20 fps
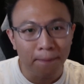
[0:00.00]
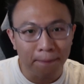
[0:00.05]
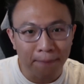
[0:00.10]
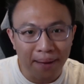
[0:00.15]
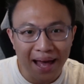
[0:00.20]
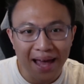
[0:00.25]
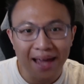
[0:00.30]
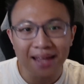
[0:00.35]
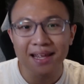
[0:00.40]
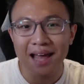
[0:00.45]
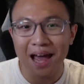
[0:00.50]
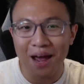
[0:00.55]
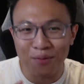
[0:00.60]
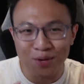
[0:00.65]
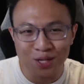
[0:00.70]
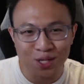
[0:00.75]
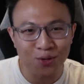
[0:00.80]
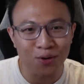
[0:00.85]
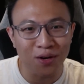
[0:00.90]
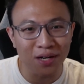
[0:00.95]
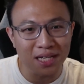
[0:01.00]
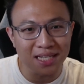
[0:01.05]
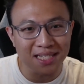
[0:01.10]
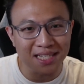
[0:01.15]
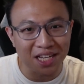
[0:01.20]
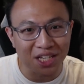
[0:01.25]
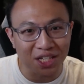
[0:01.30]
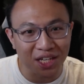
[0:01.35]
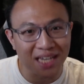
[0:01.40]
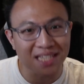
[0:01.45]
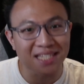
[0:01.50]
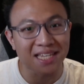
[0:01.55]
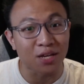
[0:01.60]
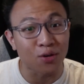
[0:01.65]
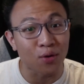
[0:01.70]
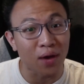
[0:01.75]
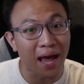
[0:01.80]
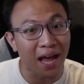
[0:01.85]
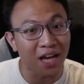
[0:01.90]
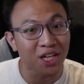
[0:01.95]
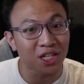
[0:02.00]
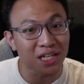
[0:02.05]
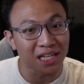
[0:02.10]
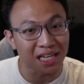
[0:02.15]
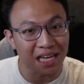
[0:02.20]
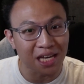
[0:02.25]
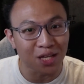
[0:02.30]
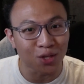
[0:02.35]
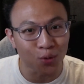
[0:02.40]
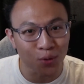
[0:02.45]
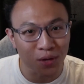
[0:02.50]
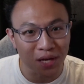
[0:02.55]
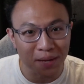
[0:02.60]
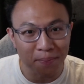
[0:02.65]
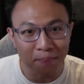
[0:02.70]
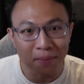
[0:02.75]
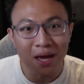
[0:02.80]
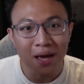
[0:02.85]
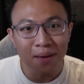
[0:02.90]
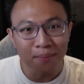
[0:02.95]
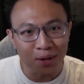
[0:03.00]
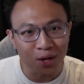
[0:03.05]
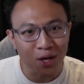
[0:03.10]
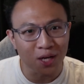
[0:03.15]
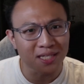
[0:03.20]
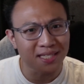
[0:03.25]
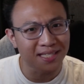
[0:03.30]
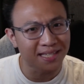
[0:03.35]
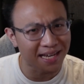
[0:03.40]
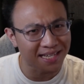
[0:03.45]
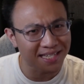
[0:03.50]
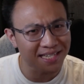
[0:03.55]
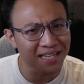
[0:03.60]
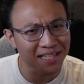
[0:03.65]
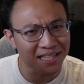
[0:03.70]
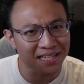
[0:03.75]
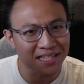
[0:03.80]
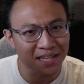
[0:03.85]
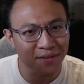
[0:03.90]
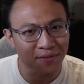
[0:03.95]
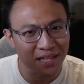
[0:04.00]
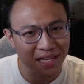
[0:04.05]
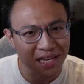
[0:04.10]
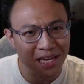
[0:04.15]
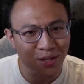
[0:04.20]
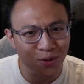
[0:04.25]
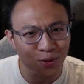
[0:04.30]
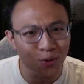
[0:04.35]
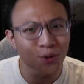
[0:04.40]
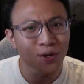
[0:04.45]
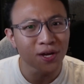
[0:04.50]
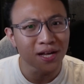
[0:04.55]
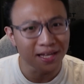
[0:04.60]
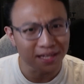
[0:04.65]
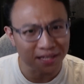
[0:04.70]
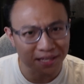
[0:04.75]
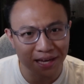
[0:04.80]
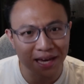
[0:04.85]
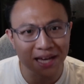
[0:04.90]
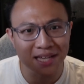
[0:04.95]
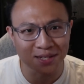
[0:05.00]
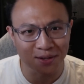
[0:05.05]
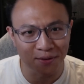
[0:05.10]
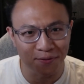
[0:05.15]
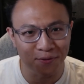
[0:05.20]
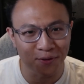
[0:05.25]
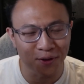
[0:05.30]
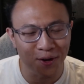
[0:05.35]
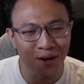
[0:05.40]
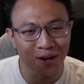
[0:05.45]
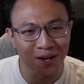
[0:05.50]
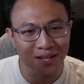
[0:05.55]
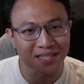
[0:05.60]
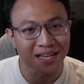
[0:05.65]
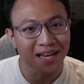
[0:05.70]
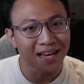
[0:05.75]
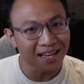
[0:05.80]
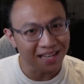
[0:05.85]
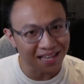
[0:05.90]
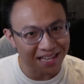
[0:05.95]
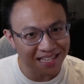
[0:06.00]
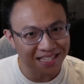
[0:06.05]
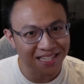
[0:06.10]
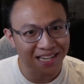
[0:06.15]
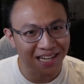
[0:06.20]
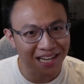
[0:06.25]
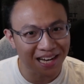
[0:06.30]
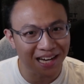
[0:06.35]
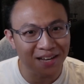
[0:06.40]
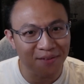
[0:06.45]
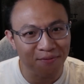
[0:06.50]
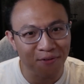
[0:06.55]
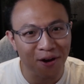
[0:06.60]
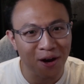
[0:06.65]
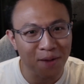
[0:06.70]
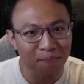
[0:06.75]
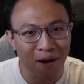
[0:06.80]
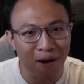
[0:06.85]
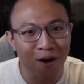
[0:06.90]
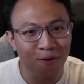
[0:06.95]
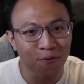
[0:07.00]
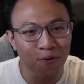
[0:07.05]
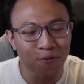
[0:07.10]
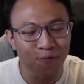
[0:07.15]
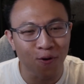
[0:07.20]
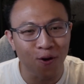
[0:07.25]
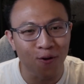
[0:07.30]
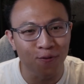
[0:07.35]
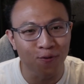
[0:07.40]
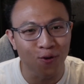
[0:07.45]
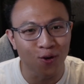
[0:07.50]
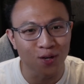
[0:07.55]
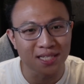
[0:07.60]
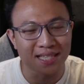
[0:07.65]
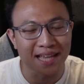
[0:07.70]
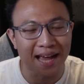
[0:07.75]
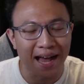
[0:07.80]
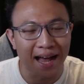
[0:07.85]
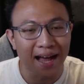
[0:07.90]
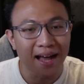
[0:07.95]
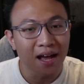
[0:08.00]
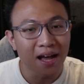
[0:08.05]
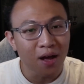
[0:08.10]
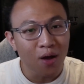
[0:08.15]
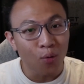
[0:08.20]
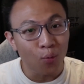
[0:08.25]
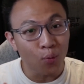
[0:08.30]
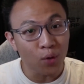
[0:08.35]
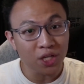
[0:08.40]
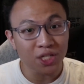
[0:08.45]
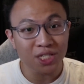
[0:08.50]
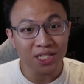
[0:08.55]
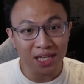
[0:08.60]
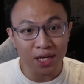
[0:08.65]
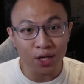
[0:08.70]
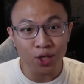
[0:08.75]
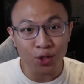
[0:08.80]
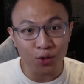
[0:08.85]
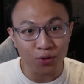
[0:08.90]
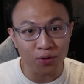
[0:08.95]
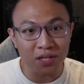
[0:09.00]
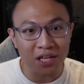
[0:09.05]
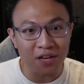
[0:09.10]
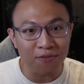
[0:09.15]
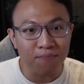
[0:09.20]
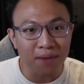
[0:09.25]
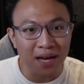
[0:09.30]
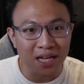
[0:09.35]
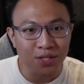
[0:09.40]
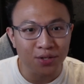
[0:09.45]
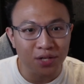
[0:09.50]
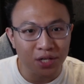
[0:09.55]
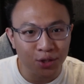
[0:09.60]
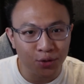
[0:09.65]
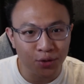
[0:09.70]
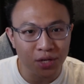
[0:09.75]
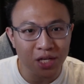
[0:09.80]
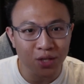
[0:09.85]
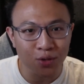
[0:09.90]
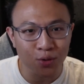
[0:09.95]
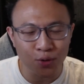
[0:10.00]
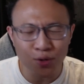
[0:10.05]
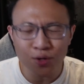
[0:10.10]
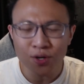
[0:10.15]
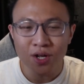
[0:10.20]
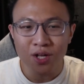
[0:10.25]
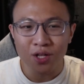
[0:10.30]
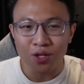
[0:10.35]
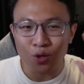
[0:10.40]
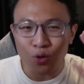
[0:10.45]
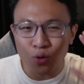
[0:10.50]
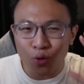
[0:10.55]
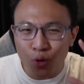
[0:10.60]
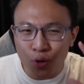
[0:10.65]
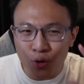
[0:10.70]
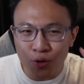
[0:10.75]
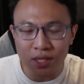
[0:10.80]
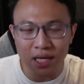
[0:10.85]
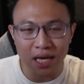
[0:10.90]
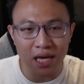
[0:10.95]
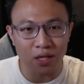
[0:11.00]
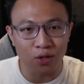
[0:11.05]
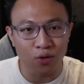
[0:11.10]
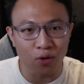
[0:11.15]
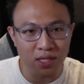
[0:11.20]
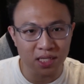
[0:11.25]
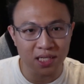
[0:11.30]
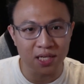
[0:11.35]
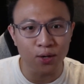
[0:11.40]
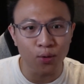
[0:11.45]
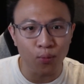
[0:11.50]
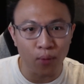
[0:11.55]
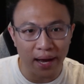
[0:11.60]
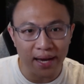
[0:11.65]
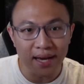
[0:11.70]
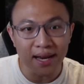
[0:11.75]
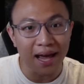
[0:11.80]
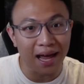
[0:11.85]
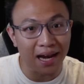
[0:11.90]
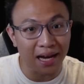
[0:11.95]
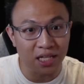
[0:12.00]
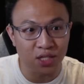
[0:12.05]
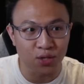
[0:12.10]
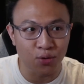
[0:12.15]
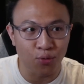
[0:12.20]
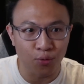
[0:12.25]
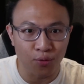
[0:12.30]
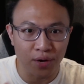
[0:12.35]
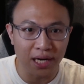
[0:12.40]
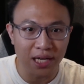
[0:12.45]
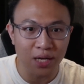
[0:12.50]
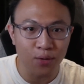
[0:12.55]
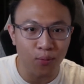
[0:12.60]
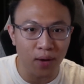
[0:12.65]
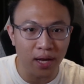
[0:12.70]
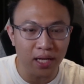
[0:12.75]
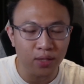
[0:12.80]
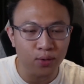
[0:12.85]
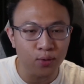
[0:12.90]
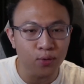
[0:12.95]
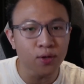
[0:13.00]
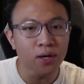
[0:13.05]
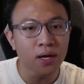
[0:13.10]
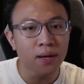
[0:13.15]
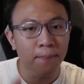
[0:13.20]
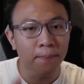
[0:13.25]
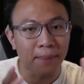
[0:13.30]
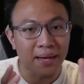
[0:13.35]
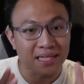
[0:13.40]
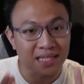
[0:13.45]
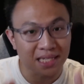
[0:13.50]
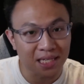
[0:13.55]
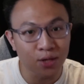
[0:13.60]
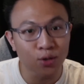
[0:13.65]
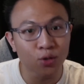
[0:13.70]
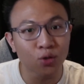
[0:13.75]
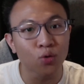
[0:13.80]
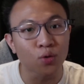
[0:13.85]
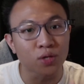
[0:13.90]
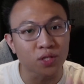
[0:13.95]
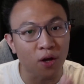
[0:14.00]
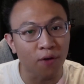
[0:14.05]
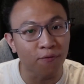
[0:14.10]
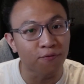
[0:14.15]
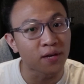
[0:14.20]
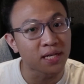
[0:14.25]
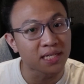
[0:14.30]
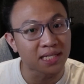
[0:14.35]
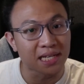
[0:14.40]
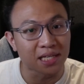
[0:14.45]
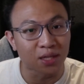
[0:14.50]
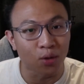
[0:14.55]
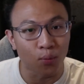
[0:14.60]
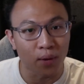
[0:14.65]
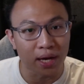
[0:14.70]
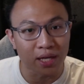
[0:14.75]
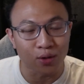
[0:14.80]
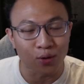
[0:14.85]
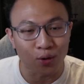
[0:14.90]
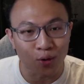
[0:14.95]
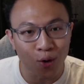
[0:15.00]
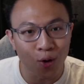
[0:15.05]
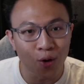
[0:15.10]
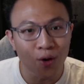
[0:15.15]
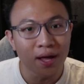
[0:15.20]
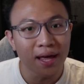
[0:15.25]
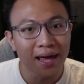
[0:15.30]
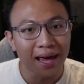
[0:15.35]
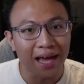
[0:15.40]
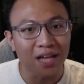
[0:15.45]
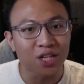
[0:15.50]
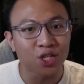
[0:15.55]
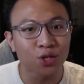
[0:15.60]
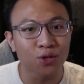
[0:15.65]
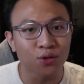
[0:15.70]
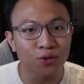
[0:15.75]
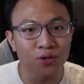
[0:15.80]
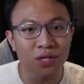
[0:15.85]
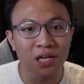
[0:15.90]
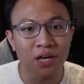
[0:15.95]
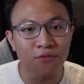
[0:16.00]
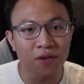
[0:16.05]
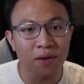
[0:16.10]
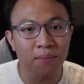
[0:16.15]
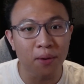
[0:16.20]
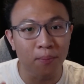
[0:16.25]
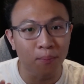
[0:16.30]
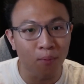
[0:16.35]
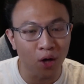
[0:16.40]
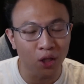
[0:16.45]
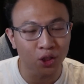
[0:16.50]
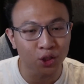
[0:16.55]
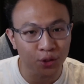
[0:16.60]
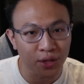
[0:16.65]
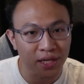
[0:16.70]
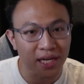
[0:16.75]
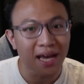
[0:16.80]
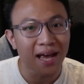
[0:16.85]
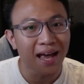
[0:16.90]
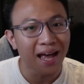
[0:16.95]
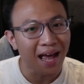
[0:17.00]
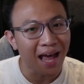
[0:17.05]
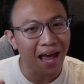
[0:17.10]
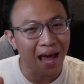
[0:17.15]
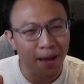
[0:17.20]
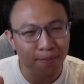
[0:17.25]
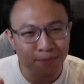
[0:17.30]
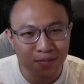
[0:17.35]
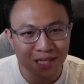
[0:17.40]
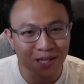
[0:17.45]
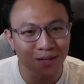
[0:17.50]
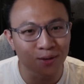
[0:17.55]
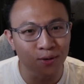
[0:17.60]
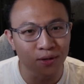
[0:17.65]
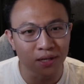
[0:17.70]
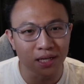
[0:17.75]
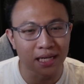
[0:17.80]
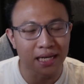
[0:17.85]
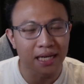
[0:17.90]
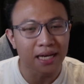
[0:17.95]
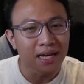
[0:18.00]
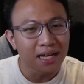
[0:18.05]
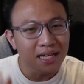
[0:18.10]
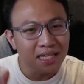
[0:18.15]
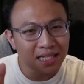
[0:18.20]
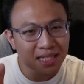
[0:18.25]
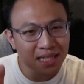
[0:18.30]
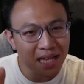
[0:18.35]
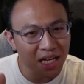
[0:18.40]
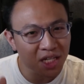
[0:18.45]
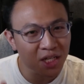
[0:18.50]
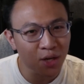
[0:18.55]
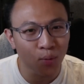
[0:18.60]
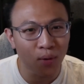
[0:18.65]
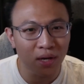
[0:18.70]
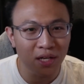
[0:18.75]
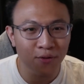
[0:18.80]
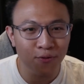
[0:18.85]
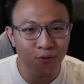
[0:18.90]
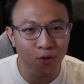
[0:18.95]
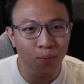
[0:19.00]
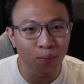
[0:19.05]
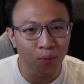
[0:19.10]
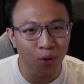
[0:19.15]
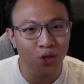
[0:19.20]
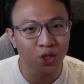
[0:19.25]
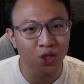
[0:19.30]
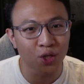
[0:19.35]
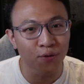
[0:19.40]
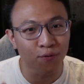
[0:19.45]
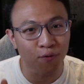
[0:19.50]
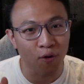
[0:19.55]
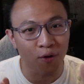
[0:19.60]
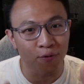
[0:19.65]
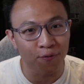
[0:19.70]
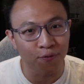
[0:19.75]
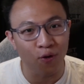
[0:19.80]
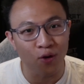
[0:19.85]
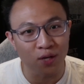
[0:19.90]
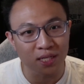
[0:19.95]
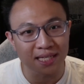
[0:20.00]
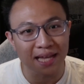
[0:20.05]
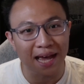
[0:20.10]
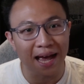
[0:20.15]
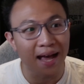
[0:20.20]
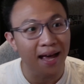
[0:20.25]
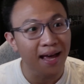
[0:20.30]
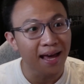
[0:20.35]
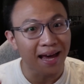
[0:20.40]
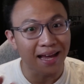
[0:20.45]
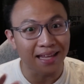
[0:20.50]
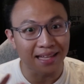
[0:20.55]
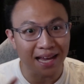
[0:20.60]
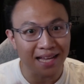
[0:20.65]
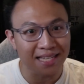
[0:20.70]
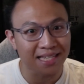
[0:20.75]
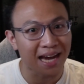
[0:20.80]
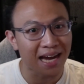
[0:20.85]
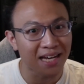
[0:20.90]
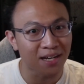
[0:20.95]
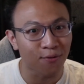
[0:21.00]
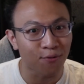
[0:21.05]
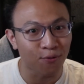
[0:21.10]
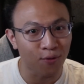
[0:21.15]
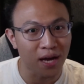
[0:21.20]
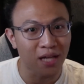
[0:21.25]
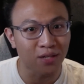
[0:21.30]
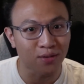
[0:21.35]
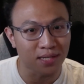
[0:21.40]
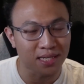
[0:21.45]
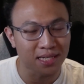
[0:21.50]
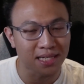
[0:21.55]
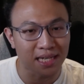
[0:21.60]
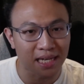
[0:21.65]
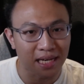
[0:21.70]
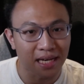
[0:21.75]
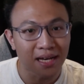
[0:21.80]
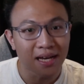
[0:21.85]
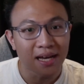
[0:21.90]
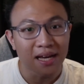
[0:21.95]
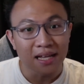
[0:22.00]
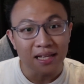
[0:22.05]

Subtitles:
But I will strongly suggest that you actually E2 him, because does he deserve an E2? Yes, of course. He is clearly very powerful for a 4-star. Which skill should you give Mastery 3 to? You could ignore skill 1 unless you really want to, but skill 2 is obviously the way to go. And should you give him a mod 3? Absolutely. Such a wonderful module for a 4-star, and that's kind of rare to see.